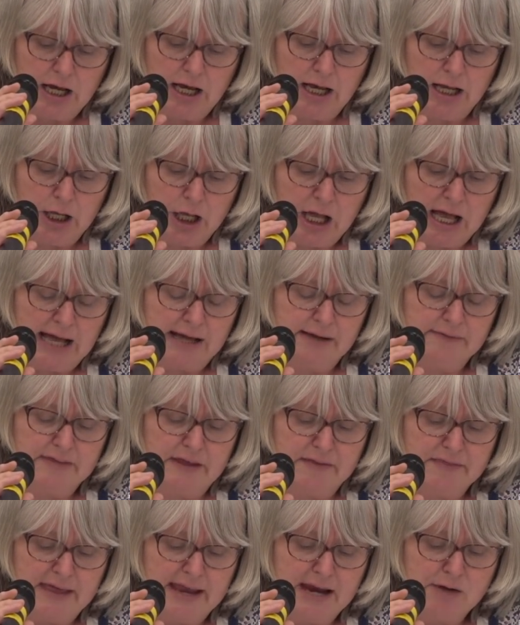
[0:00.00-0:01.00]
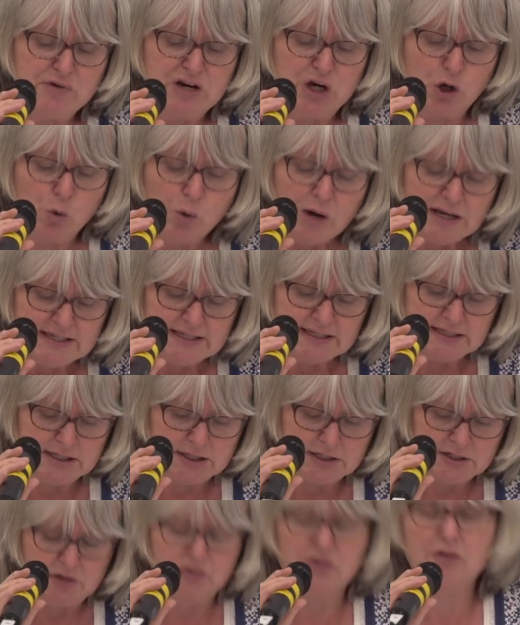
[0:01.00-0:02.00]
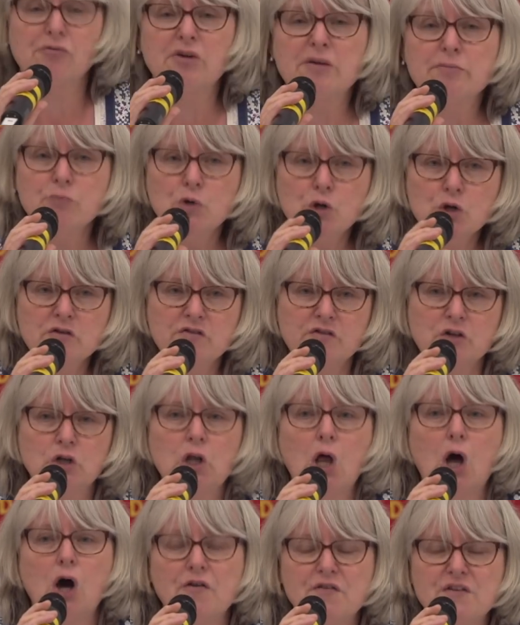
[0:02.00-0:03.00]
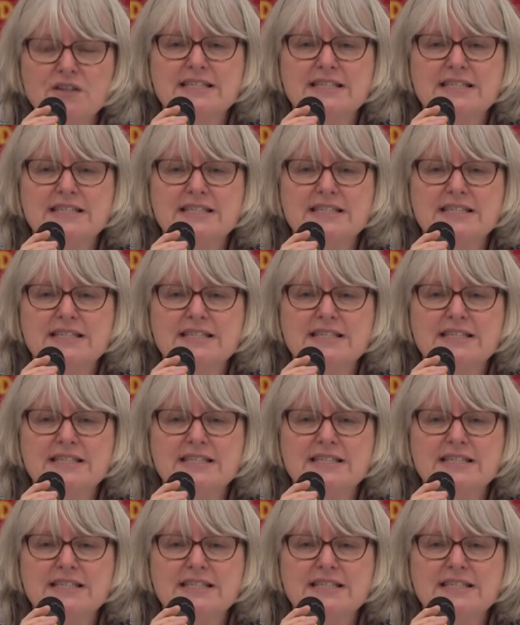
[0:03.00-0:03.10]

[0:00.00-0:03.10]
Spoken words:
that they requested the removal of